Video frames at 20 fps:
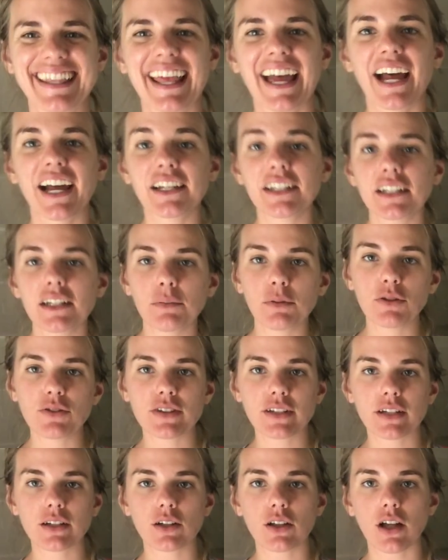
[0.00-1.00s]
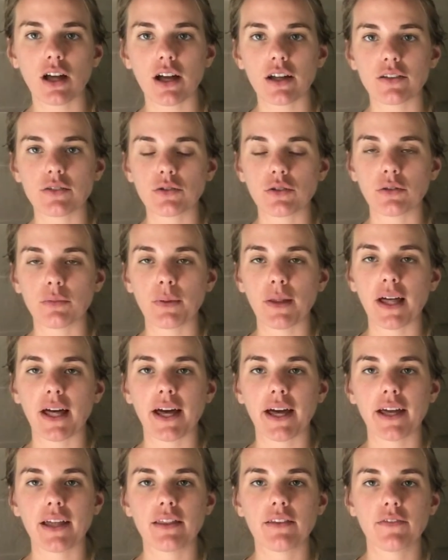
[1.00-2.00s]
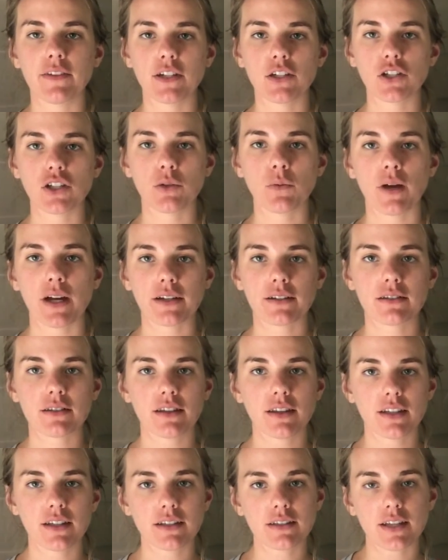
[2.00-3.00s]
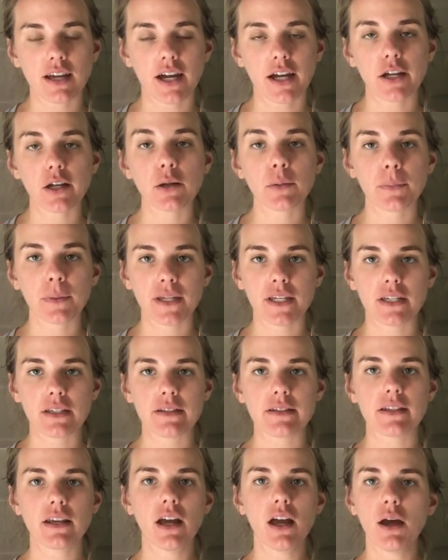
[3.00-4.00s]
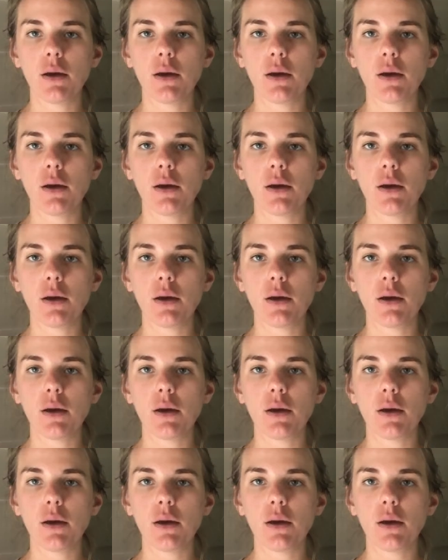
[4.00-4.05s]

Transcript: I ended up using the cloth to apply the finishing wax to the entire piece,